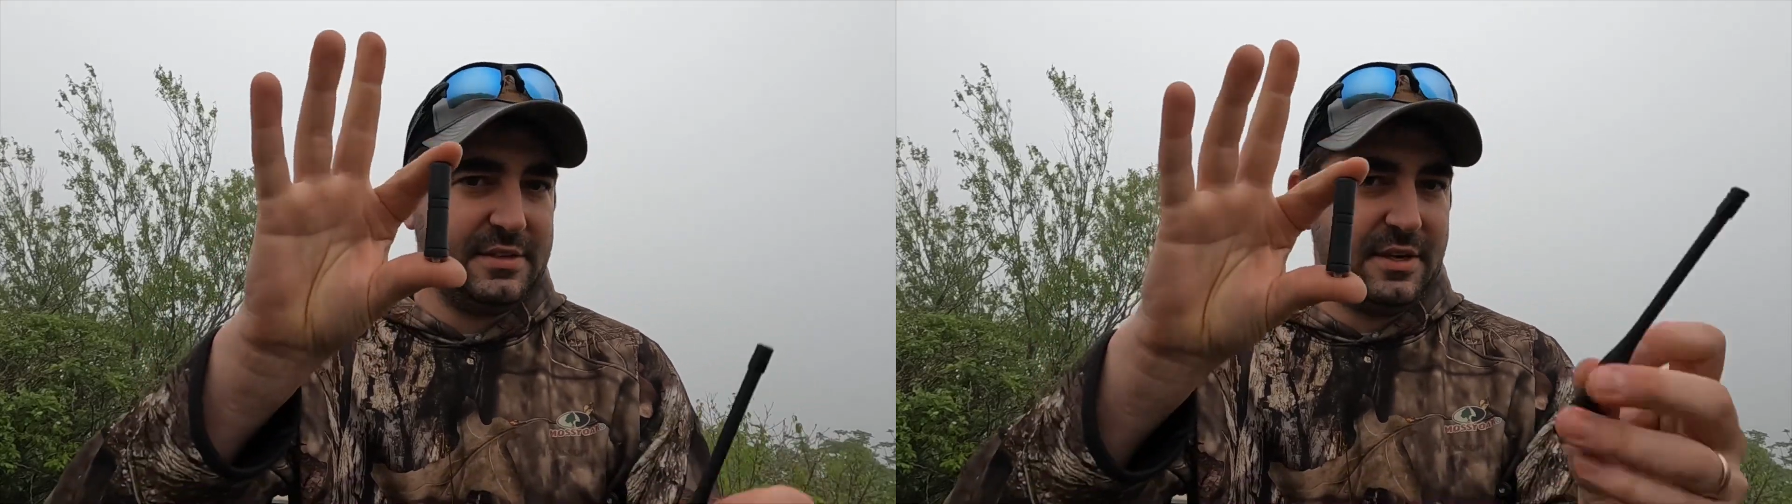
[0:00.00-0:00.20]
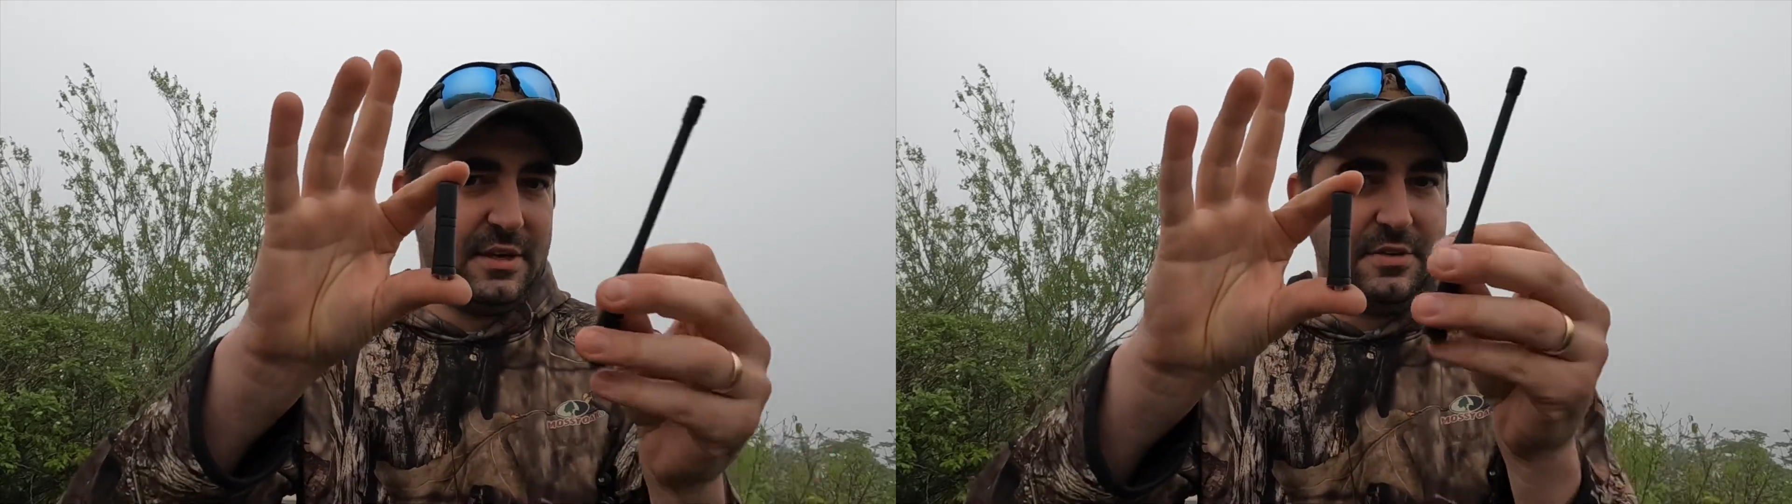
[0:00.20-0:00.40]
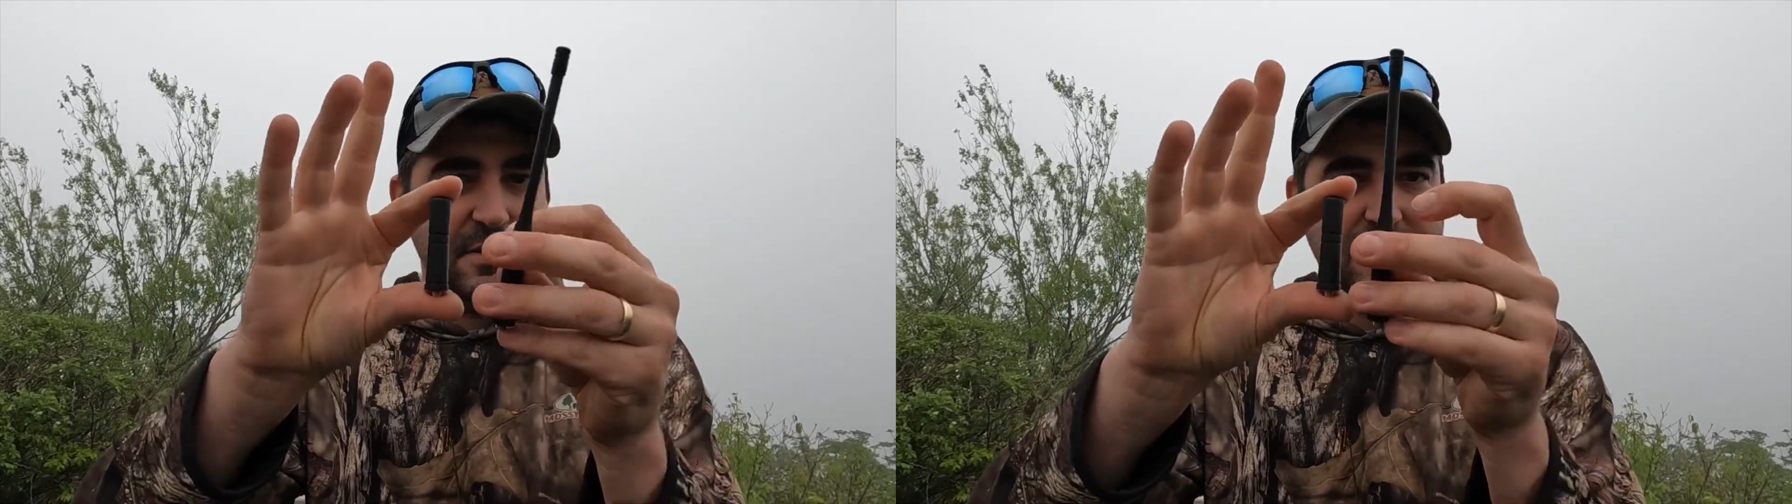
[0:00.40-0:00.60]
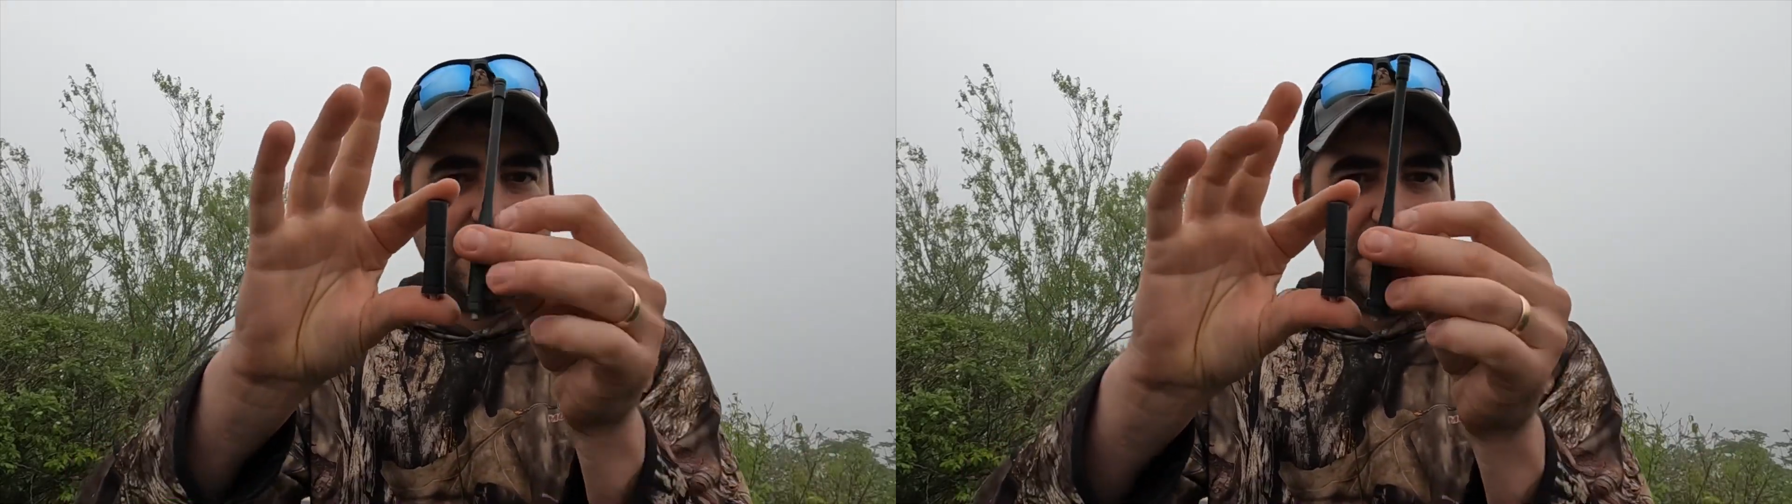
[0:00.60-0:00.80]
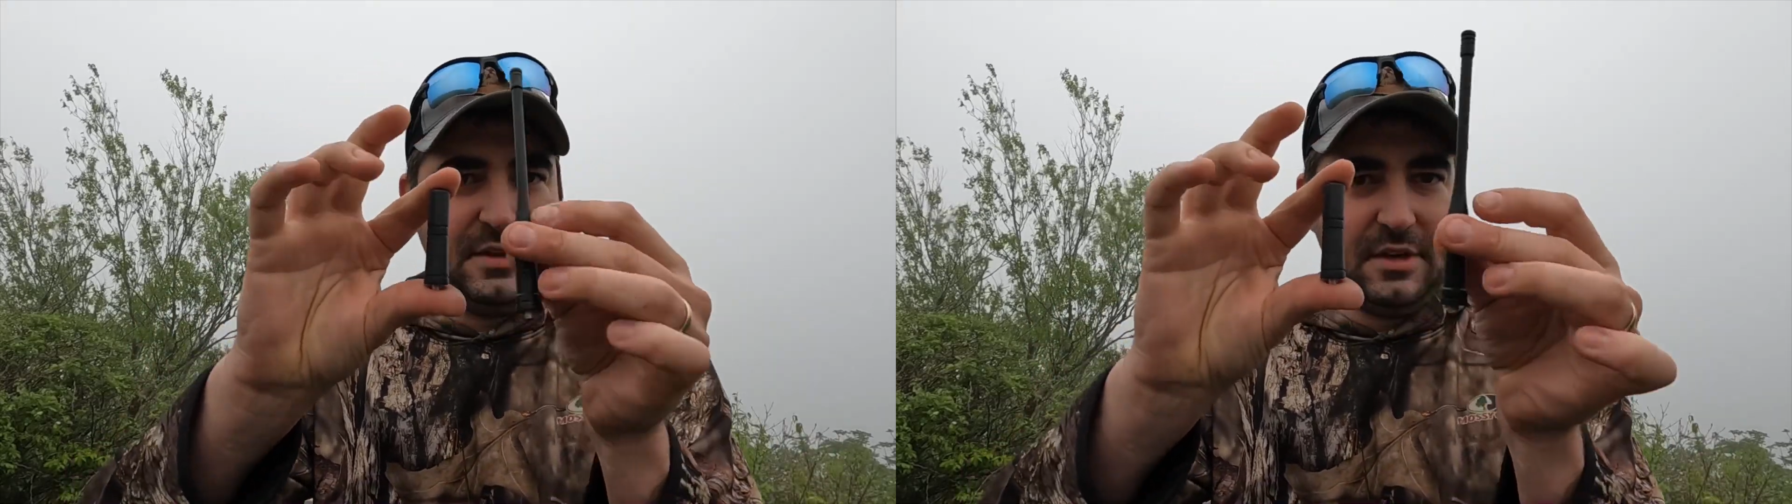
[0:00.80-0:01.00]
So,
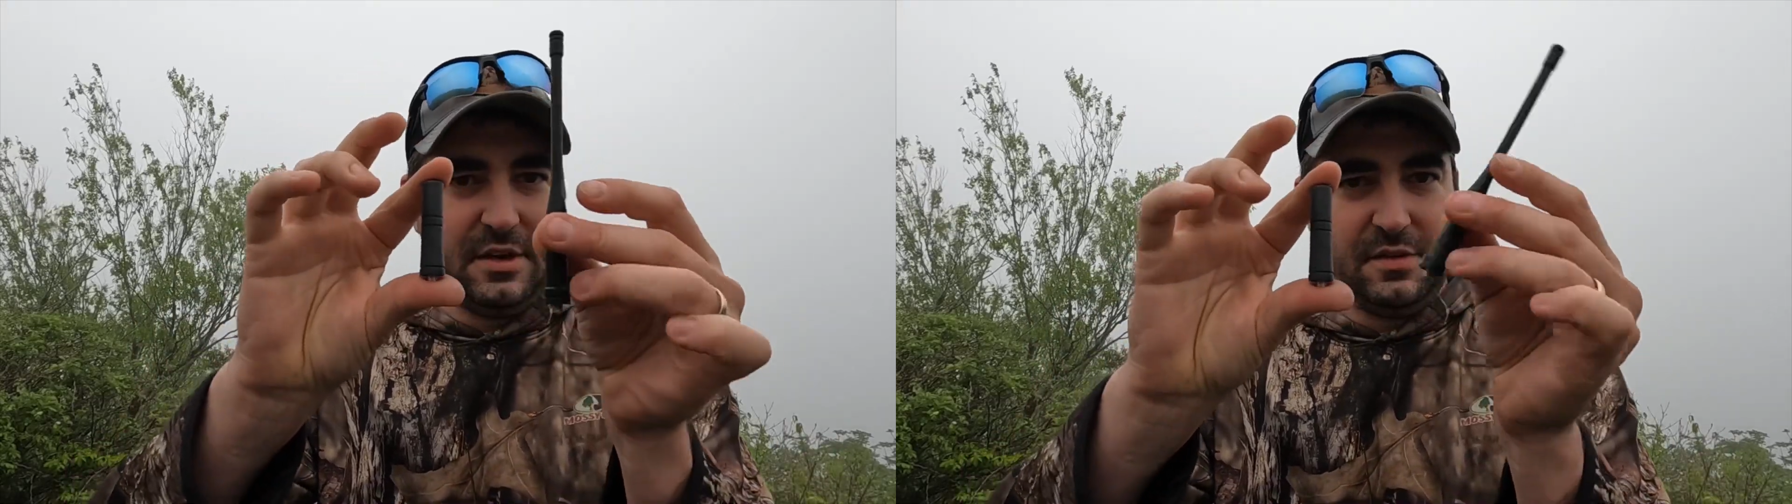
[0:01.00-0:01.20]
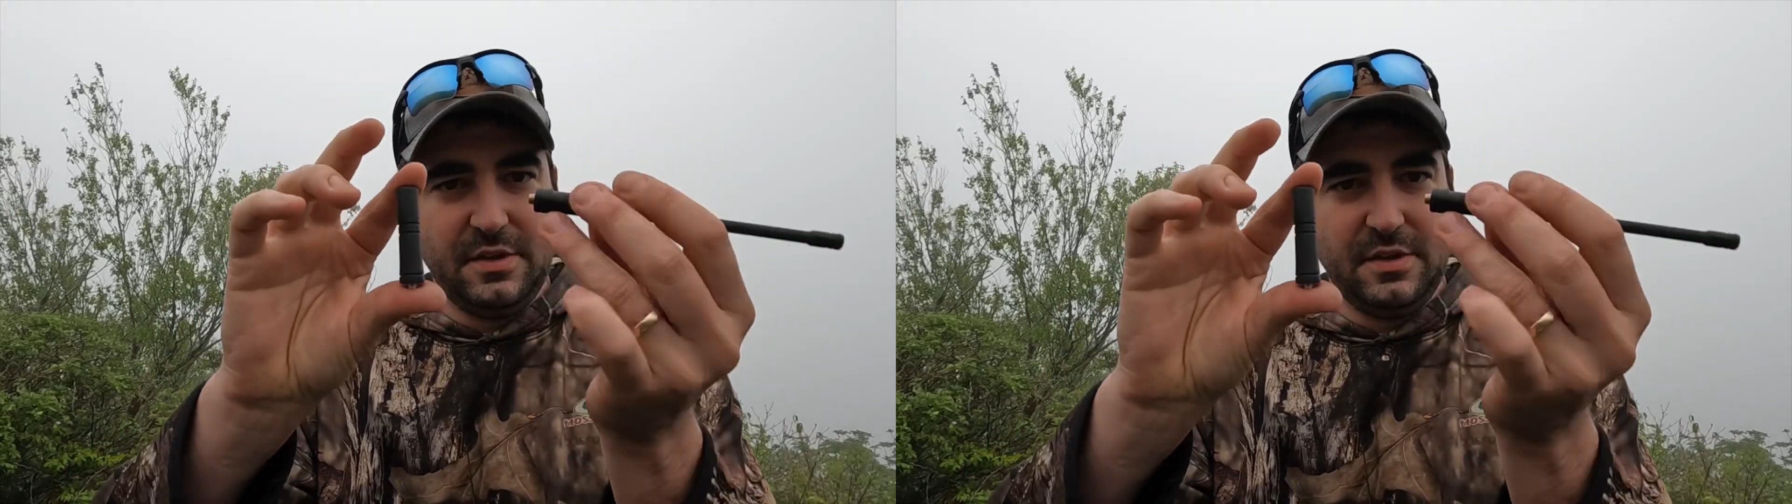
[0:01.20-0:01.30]
you know,